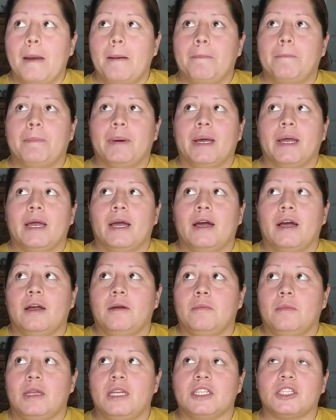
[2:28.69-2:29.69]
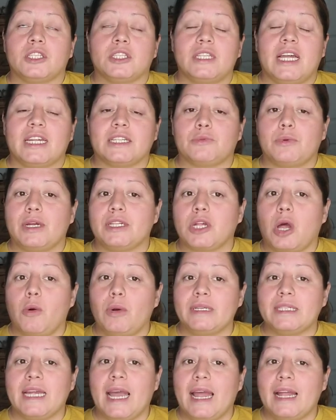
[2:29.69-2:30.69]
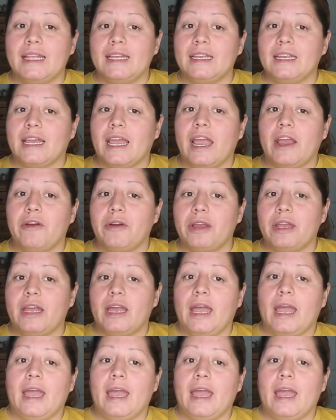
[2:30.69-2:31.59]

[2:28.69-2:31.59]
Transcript: But that's why it's always handy to carry